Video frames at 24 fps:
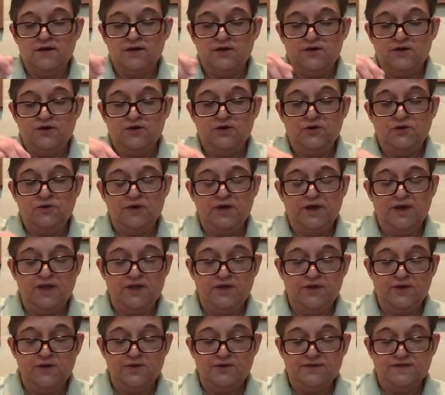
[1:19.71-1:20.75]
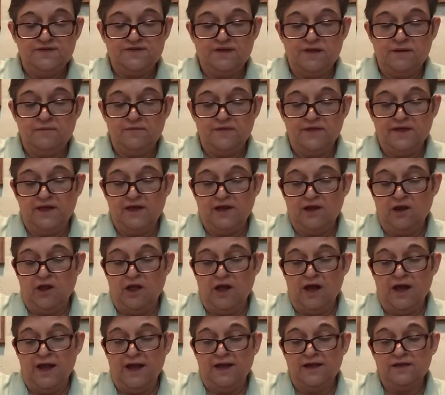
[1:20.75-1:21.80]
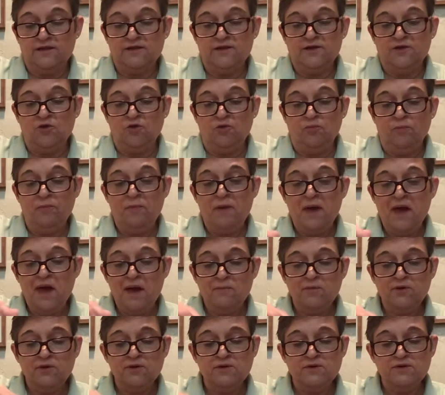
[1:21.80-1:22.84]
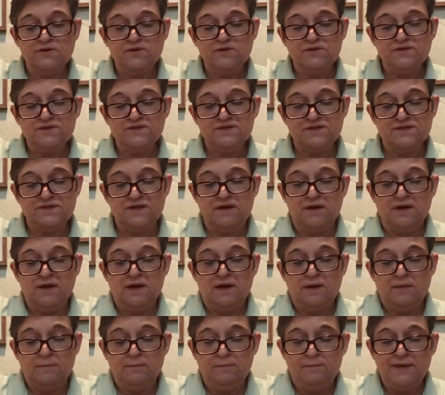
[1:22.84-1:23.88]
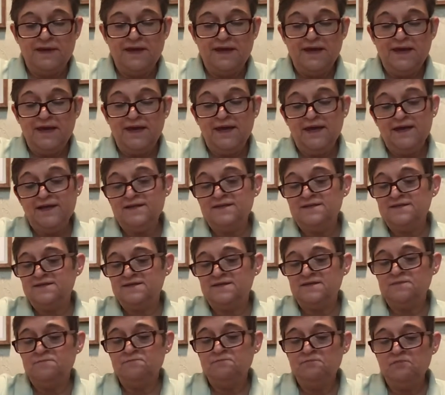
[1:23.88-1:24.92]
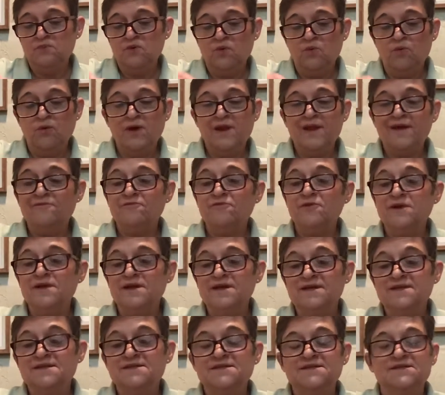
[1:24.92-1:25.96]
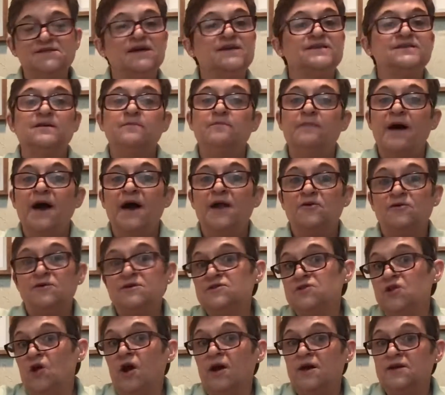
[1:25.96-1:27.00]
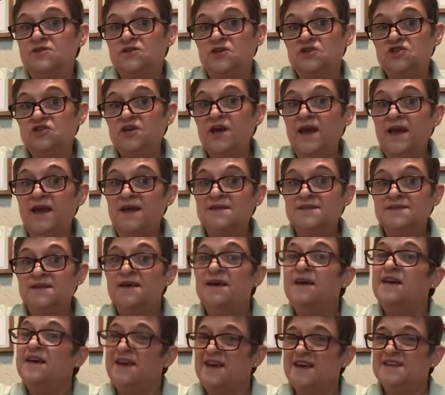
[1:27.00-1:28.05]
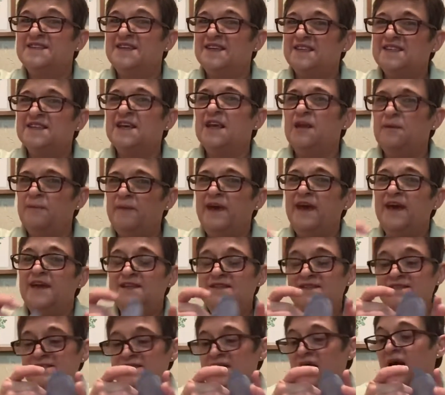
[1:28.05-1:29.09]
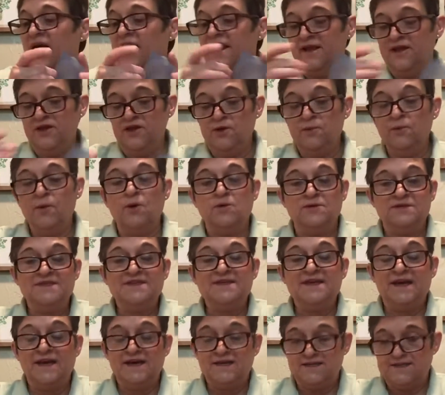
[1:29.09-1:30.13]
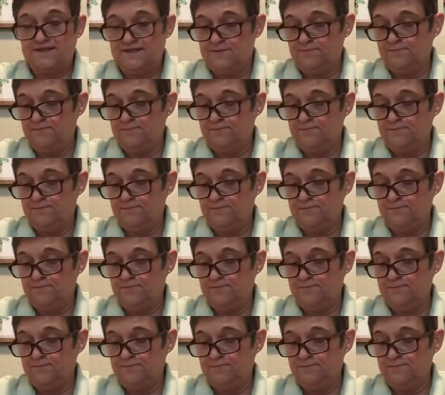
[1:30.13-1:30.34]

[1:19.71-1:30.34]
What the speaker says: You can use something like little pebbles, beads, whatever it is, doesn't matter as long as it shakes, because it's going to be inside and you won't see it.